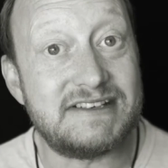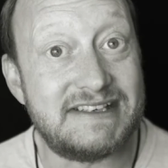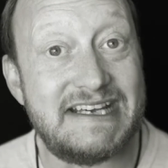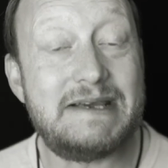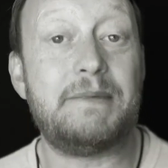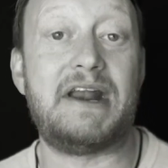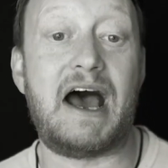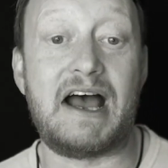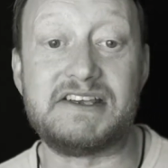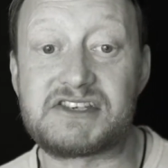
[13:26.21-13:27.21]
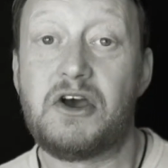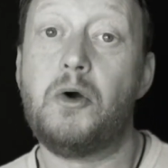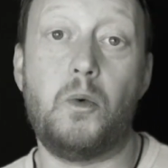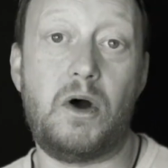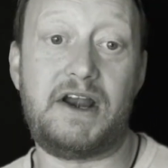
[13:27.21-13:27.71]
demonize
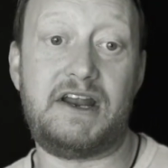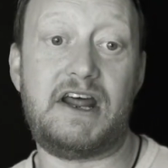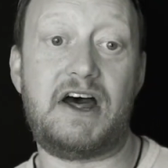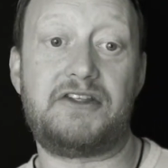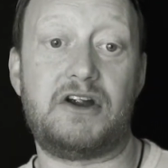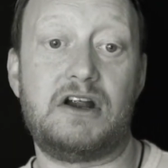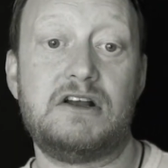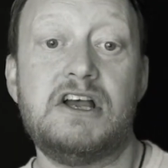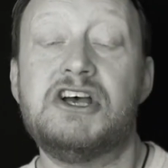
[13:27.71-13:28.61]
one another.